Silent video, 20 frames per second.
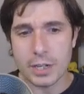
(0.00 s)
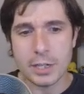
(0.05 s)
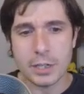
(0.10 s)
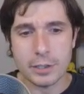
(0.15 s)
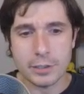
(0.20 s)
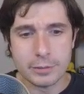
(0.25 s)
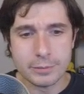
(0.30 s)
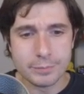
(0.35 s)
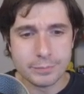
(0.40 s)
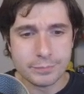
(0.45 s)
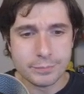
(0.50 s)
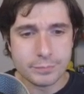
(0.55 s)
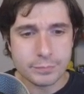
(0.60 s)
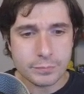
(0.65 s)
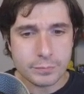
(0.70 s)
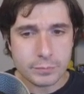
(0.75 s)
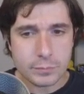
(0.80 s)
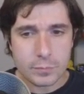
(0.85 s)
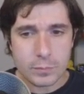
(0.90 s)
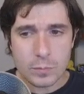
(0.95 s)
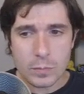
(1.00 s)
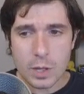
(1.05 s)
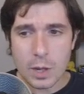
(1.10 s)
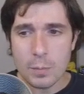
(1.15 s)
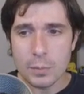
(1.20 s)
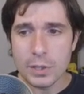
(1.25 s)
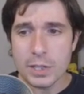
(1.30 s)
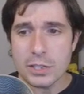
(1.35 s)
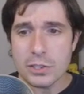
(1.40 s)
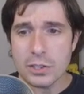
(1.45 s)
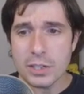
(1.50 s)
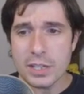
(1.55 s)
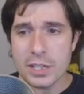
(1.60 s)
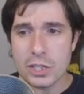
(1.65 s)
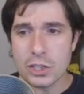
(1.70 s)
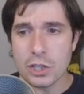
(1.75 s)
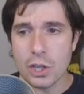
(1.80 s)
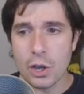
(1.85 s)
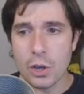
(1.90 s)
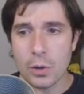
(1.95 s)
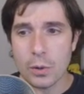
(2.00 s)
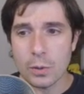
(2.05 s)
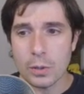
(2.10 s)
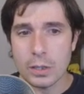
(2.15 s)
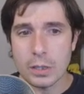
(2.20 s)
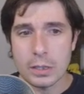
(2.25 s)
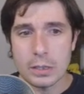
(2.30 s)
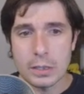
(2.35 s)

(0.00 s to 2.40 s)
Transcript: here. But let's look at this code.